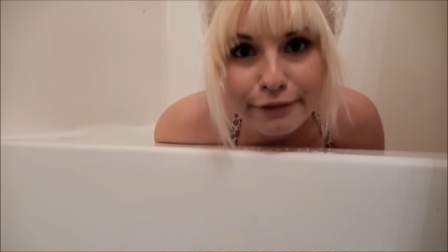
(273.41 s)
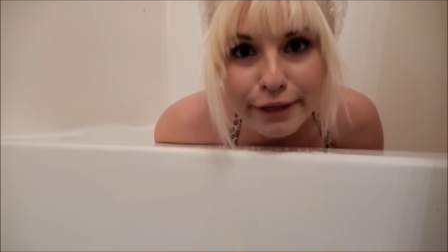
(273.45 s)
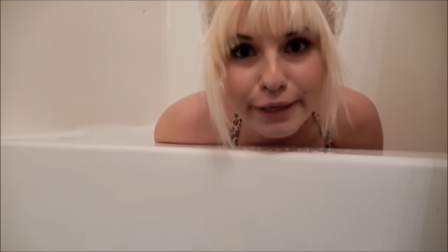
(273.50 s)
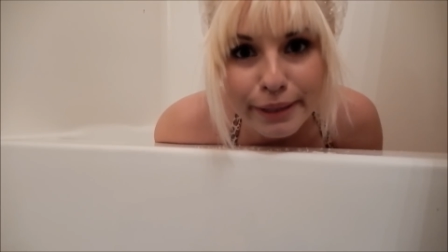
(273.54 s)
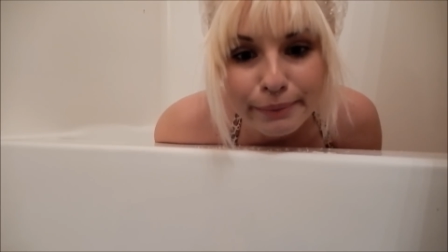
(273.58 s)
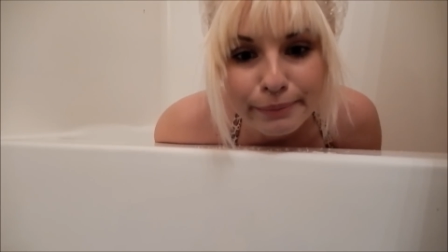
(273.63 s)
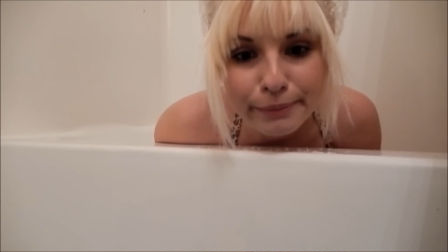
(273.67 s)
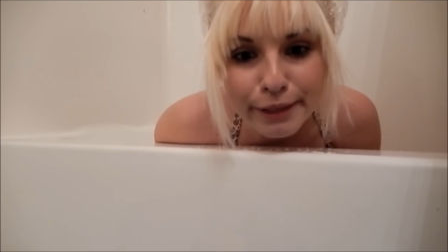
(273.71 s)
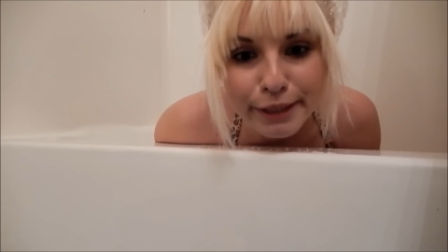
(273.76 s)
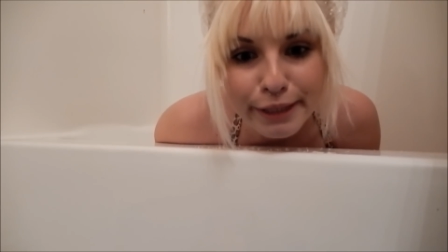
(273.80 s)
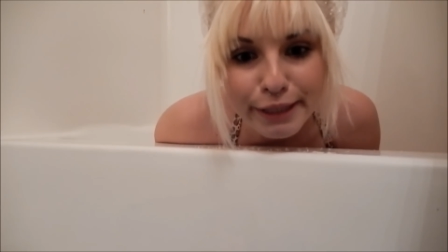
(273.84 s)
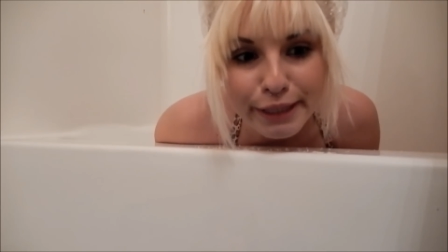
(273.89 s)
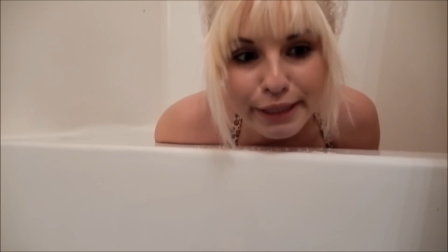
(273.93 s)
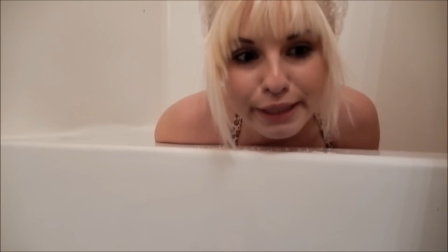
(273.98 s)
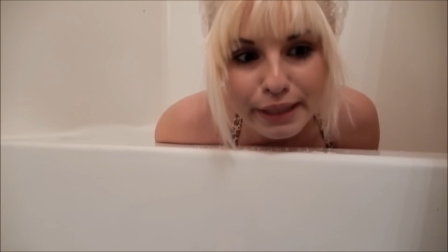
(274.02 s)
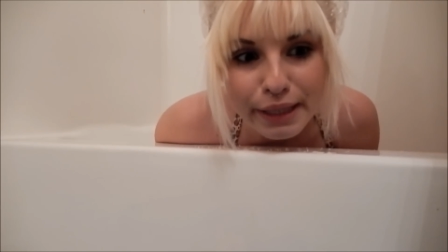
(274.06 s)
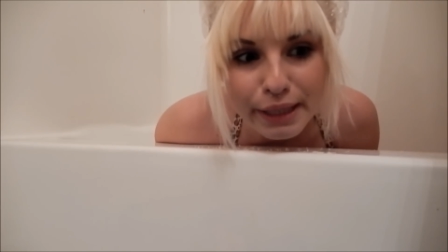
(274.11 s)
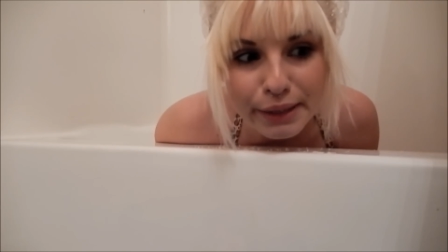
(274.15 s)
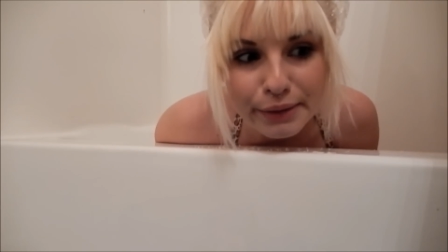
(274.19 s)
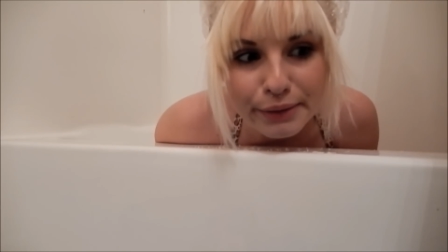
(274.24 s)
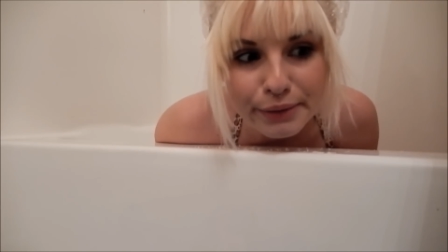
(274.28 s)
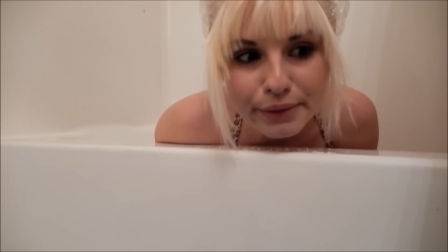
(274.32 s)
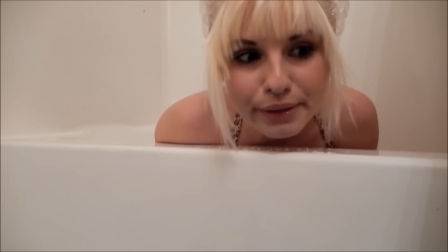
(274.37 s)
and I'm really
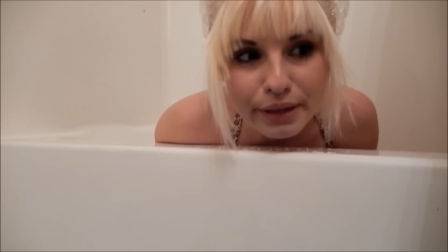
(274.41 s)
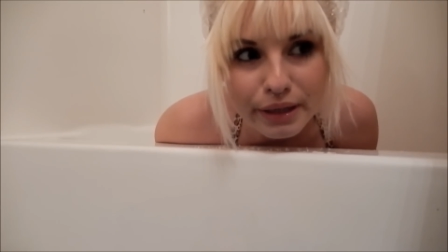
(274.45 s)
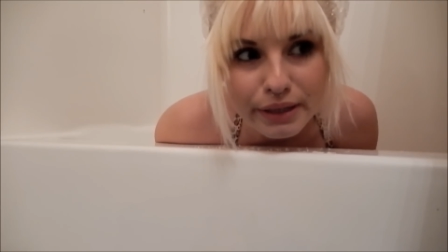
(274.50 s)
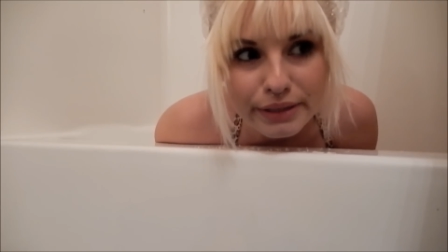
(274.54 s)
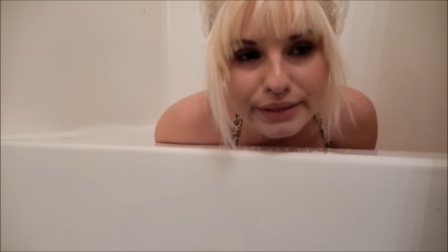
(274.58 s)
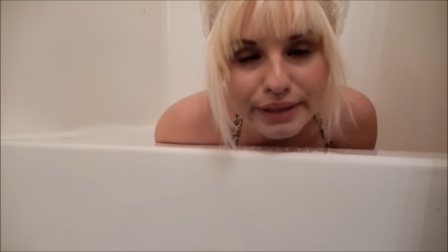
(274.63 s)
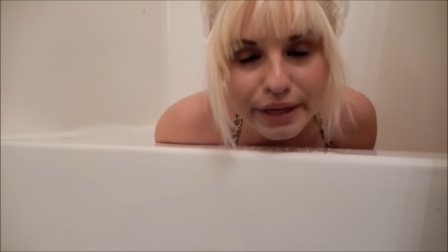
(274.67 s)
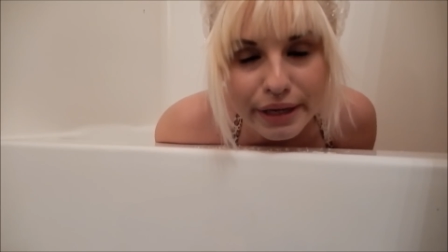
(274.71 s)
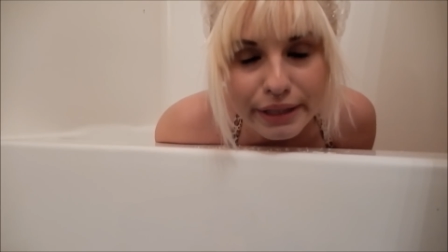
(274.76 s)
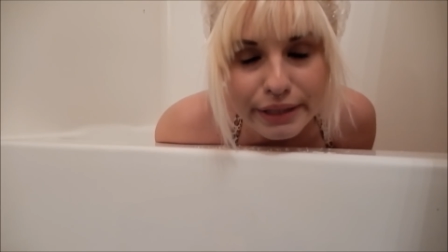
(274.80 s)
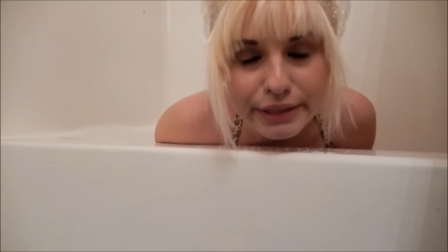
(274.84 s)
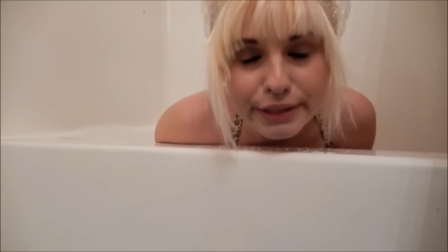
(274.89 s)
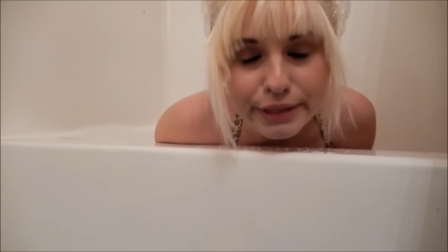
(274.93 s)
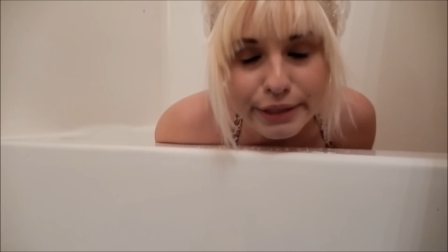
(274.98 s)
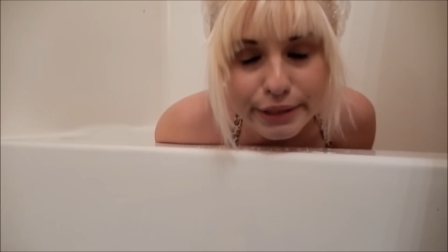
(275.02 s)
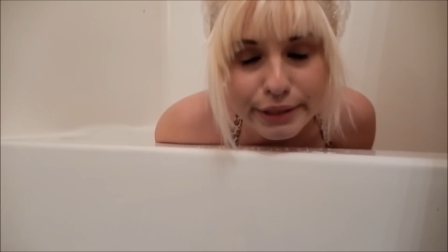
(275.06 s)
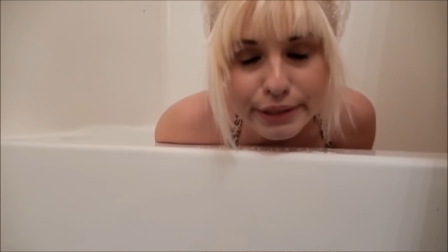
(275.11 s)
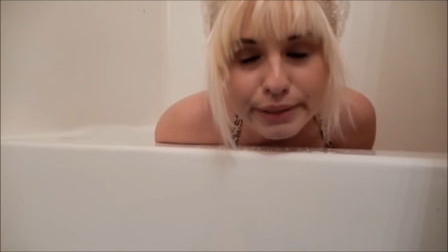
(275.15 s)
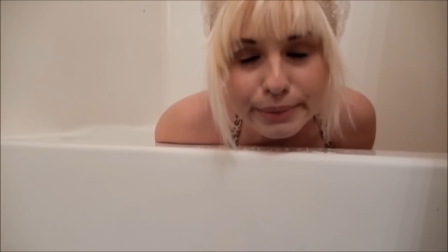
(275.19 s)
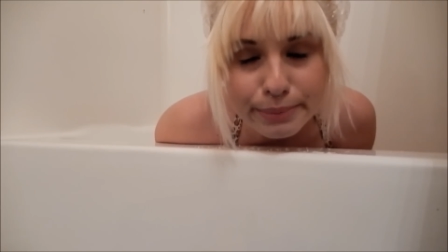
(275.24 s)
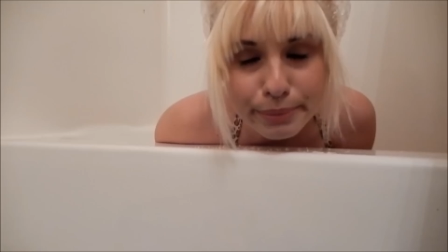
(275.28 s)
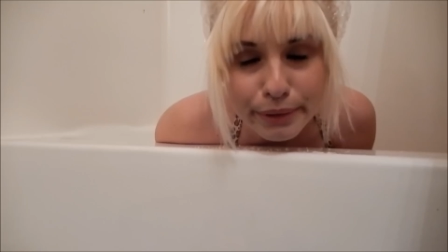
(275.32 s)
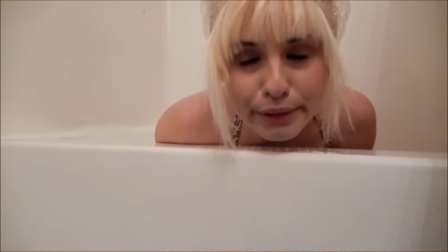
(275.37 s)
glad you guys got to
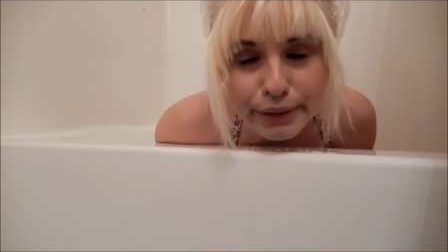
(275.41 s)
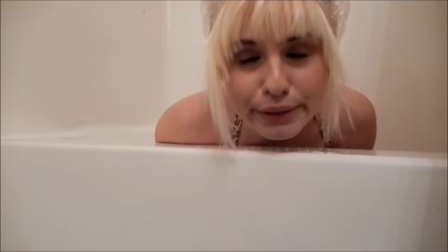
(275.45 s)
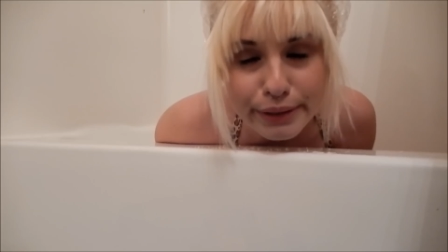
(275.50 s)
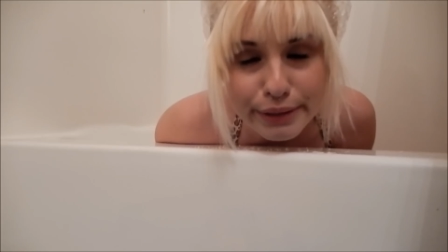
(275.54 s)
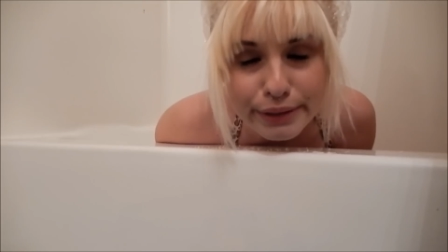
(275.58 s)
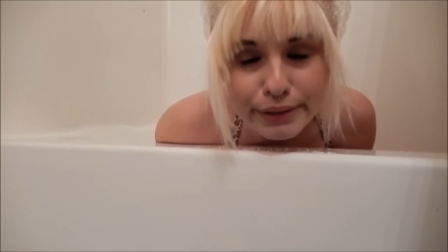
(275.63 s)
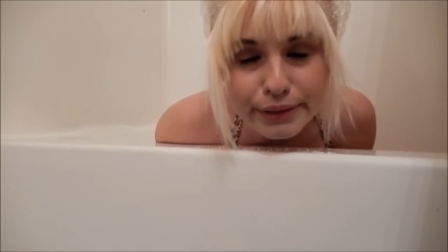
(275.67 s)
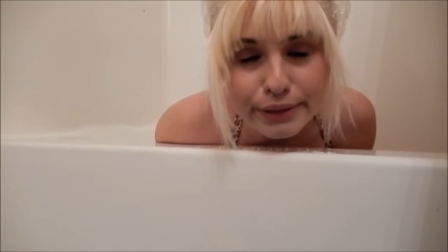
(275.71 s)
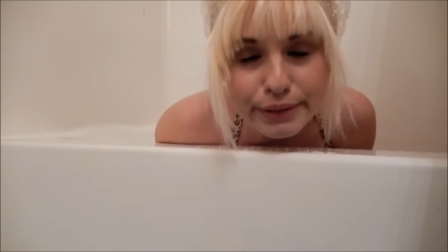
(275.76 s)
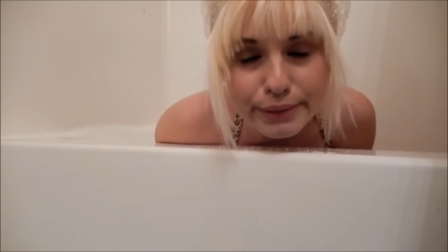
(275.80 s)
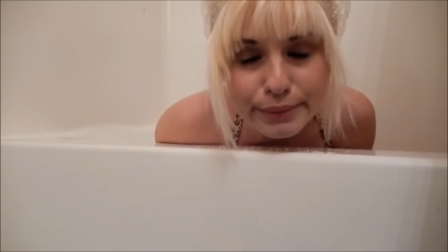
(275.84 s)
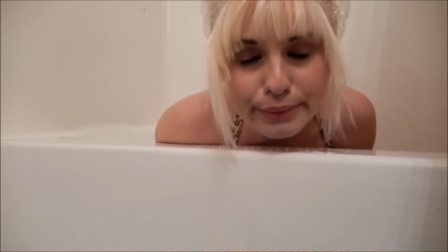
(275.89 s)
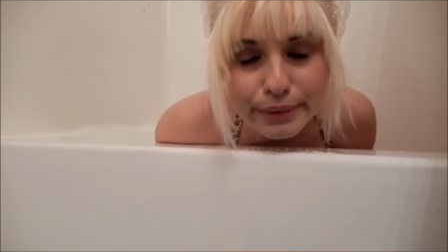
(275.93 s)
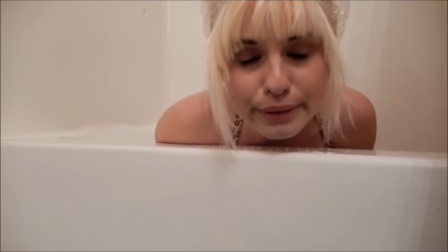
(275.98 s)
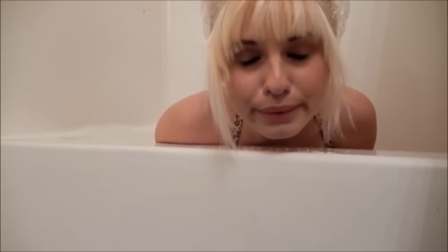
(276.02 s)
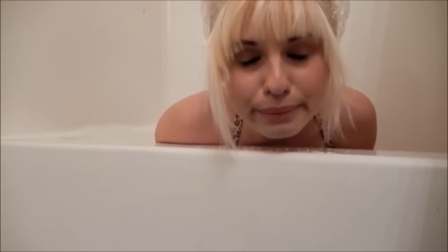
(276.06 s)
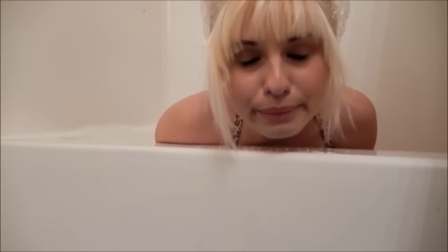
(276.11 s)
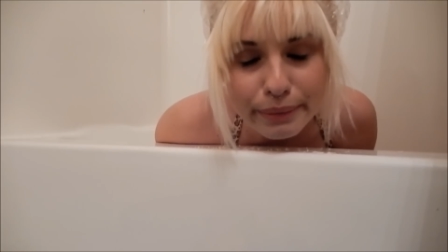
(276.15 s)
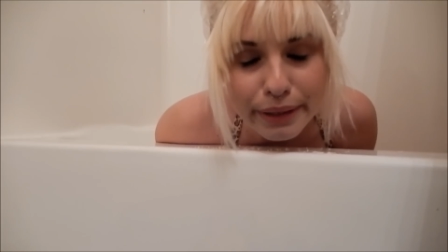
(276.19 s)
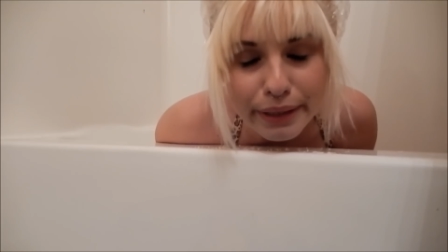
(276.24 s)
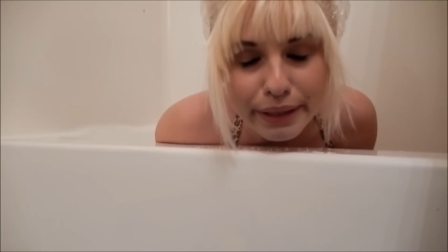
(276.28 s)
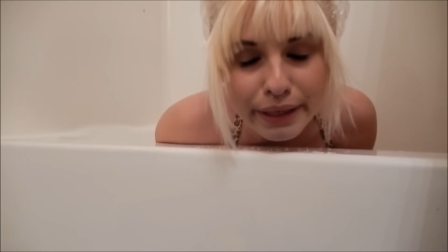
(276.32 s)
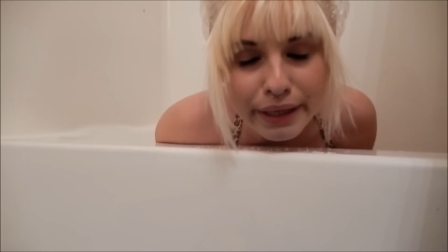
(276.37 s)
experience this
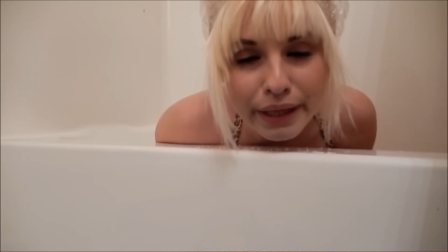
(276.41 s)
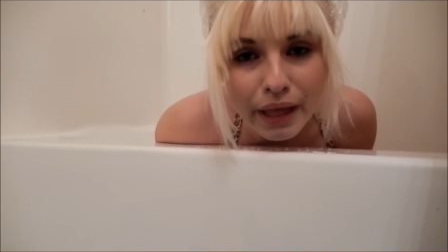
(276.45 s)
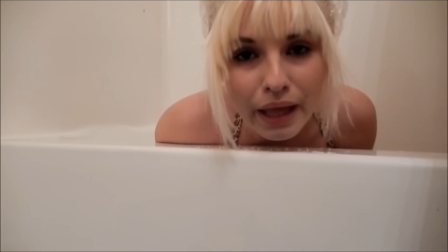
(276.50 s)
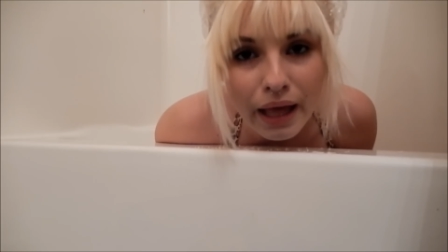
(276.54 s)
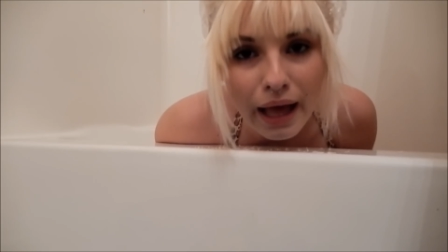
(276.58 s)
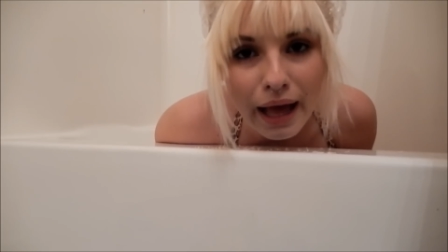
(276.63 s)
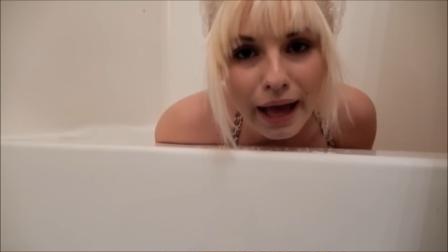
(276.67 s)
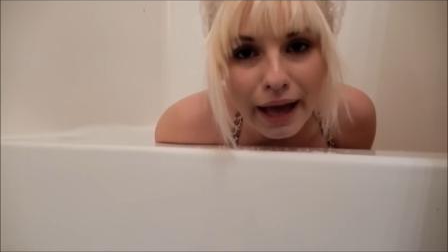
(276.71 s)
with me.